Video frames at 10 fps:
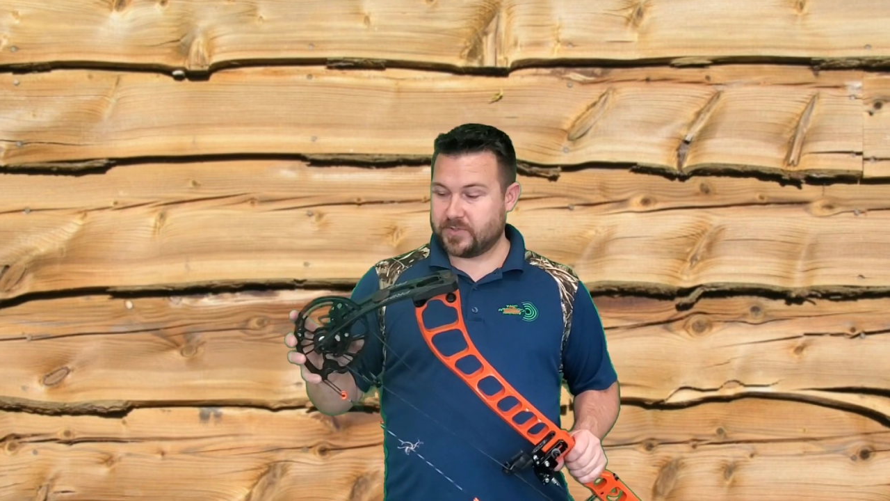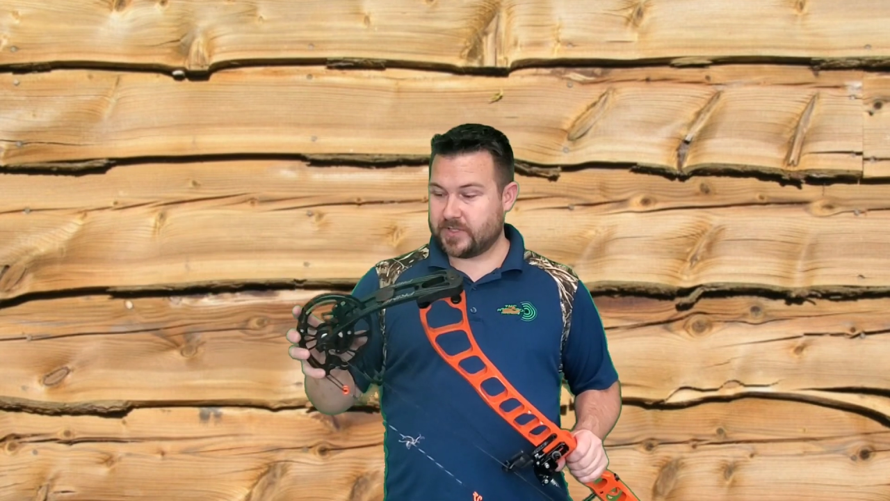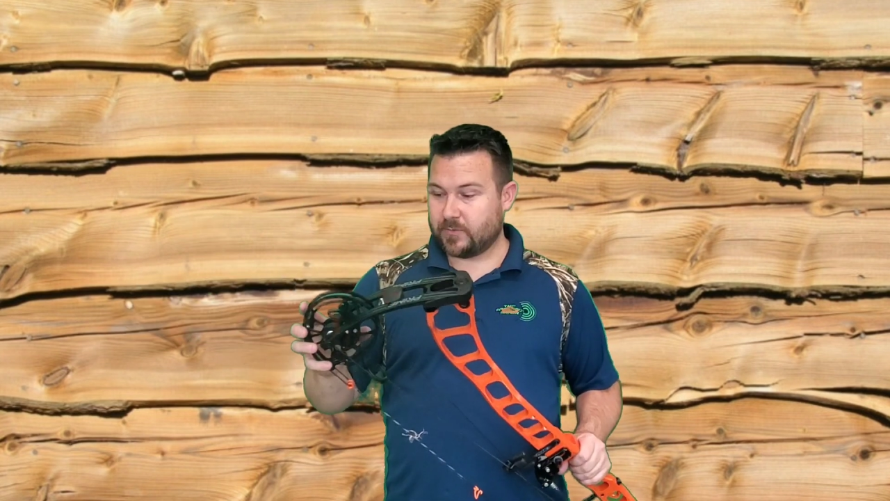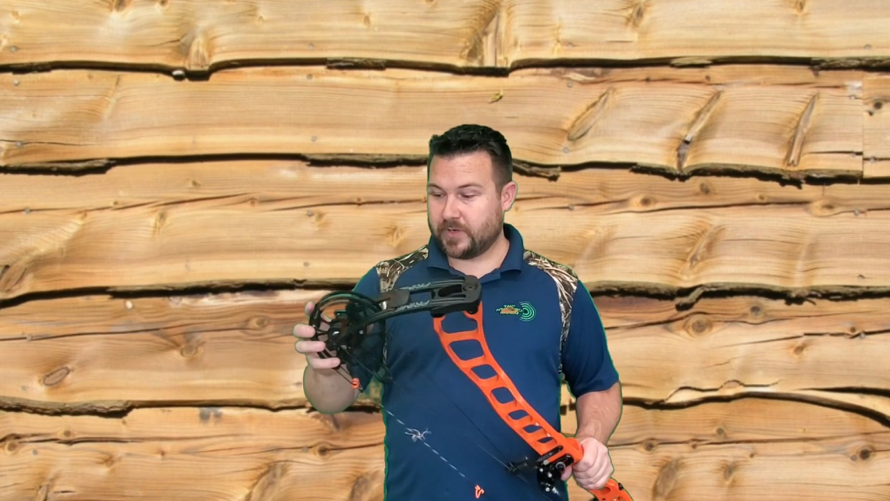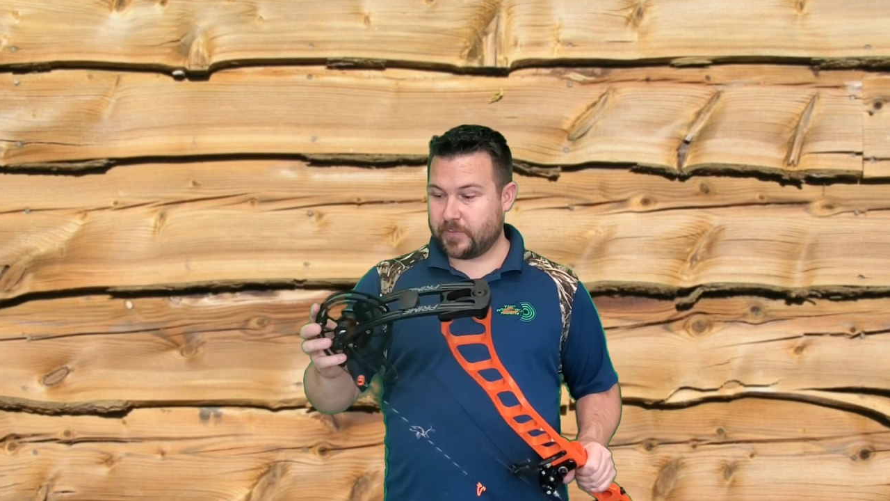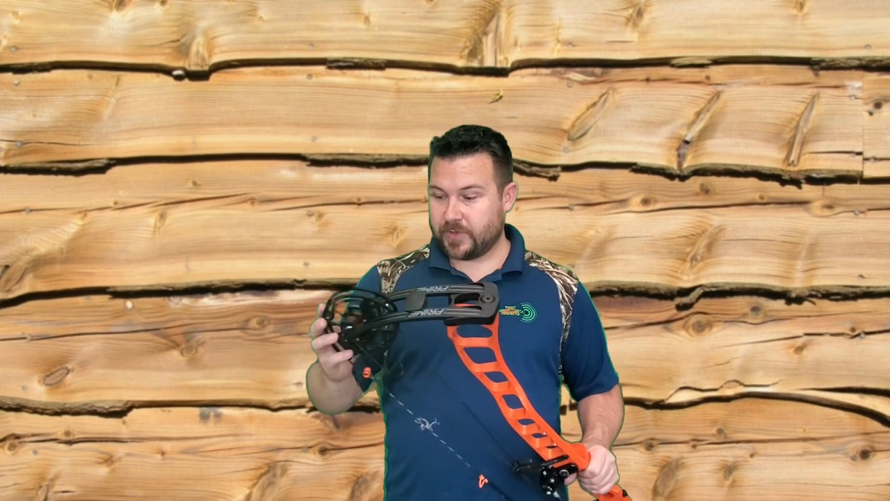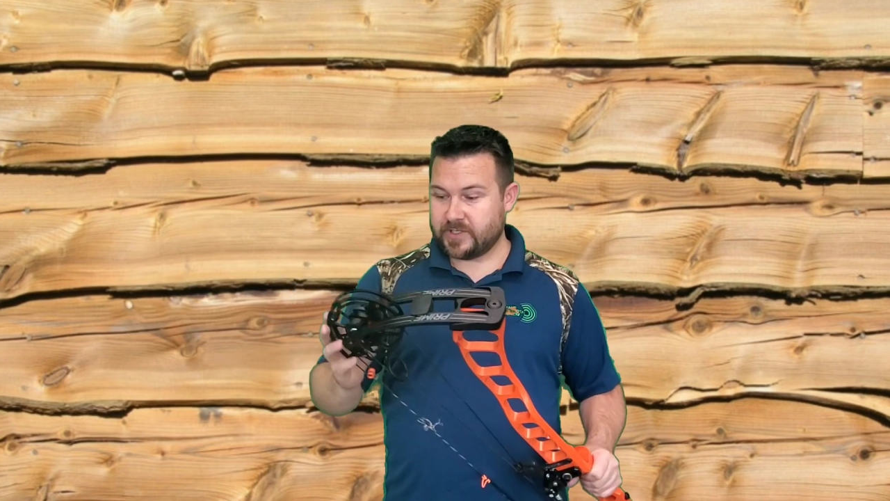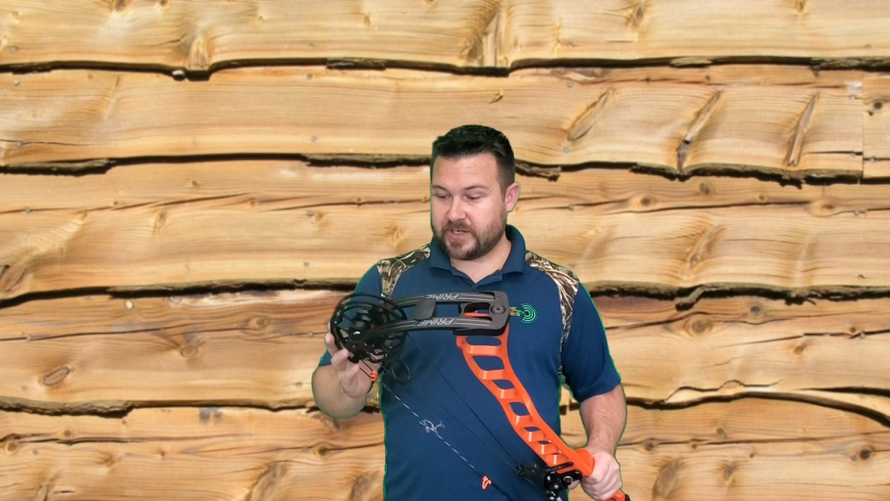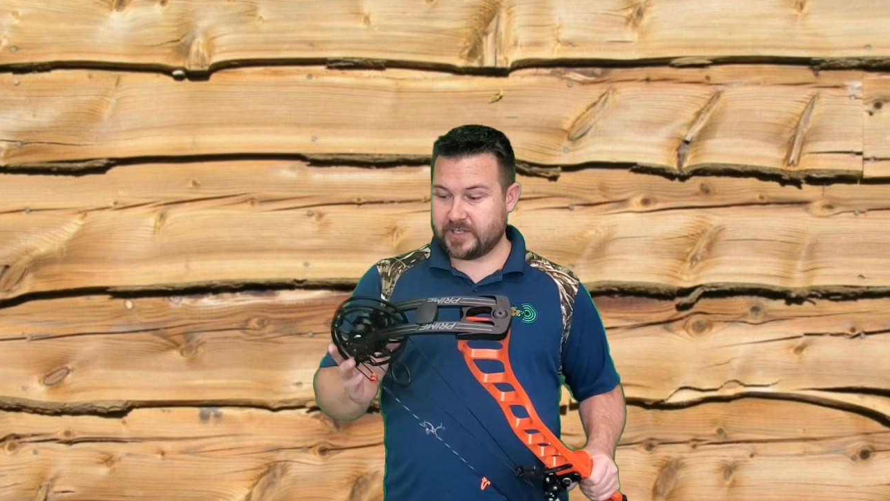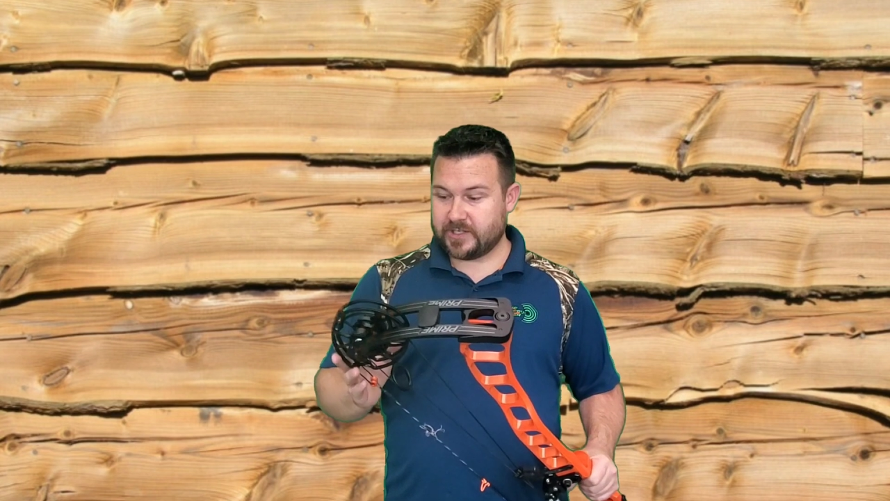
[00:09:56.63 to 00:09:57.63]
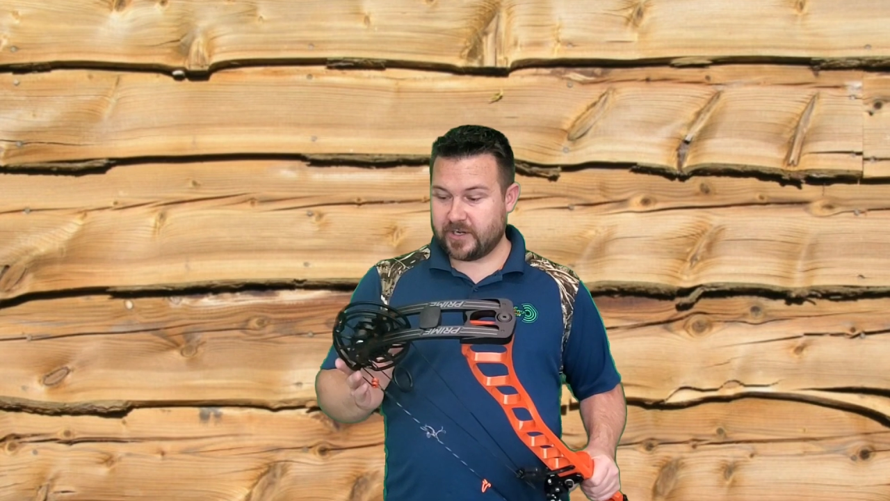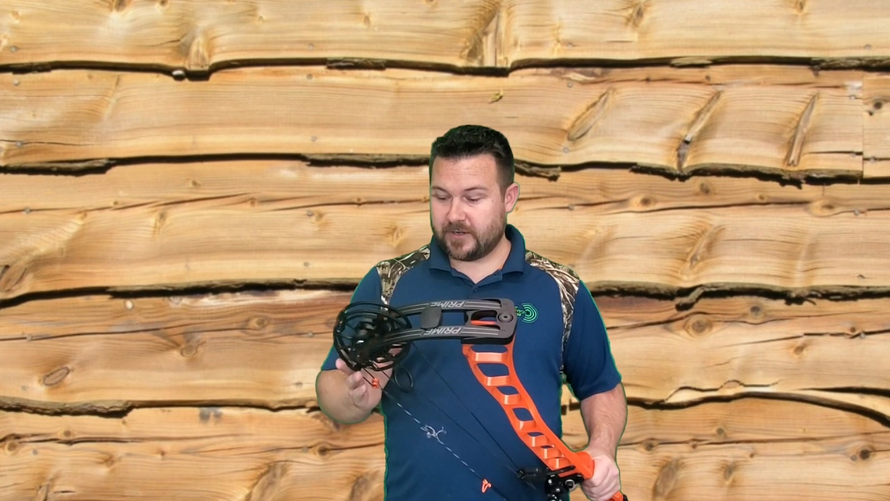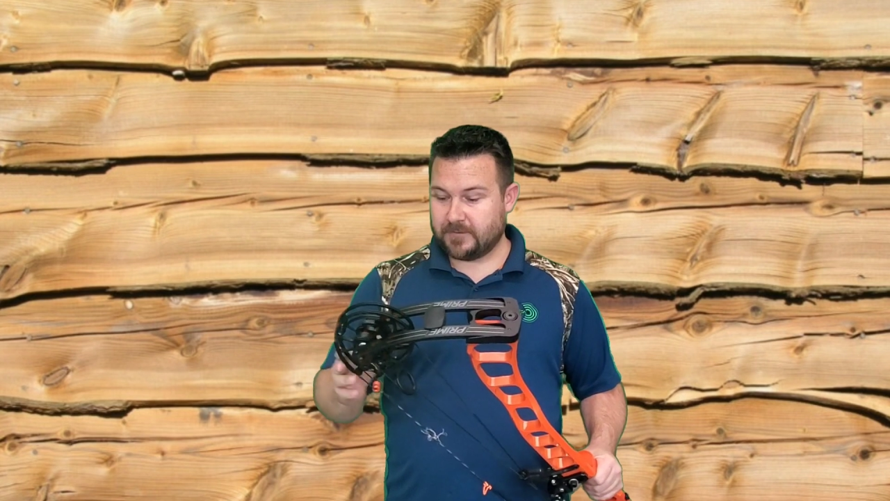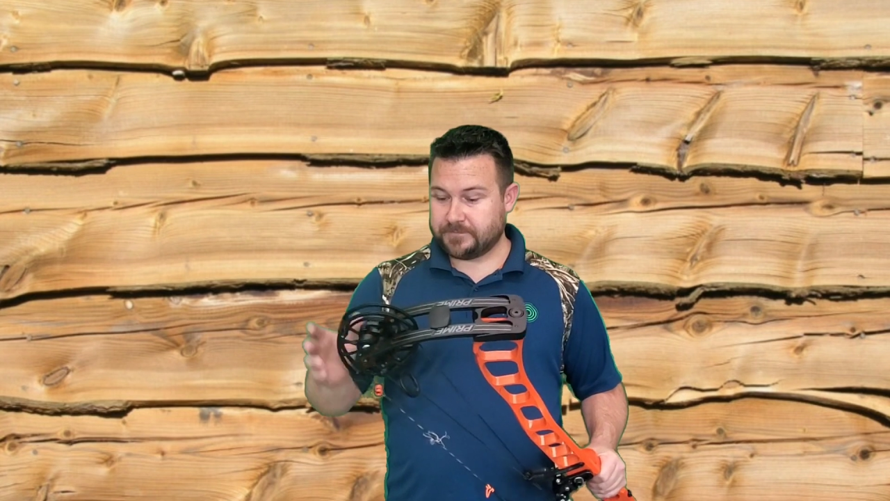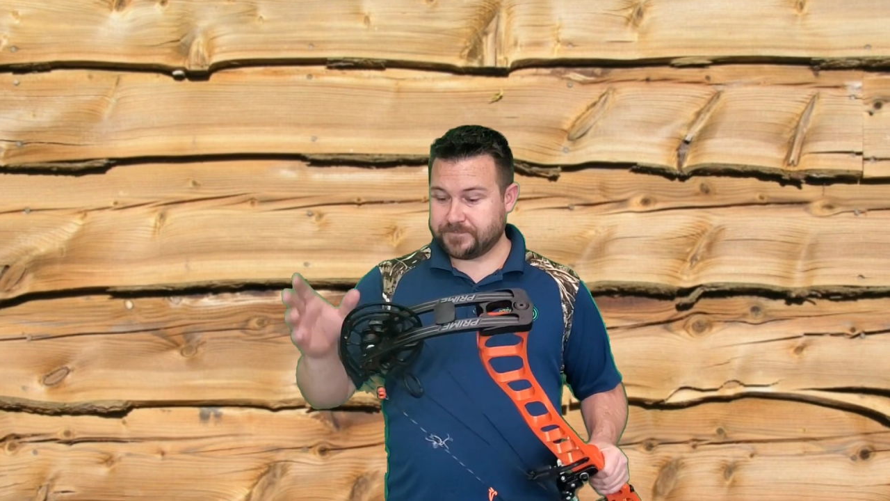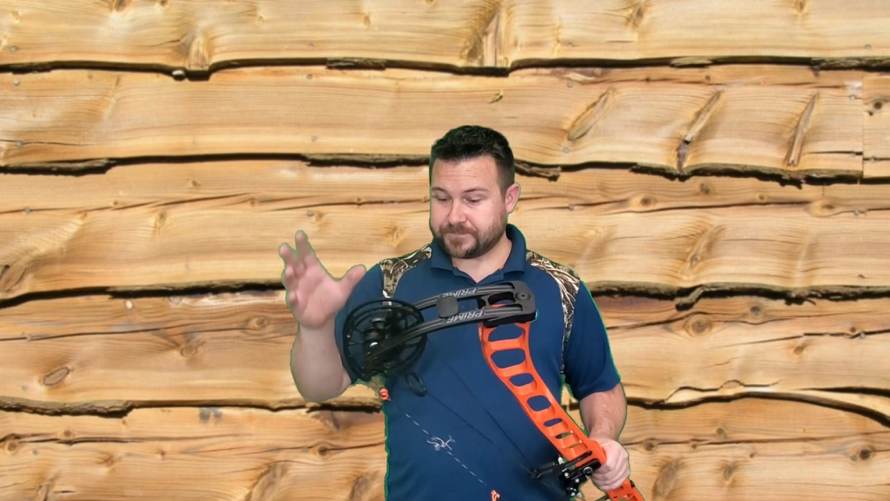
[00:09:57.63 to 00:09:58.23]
So we appreciate y'all.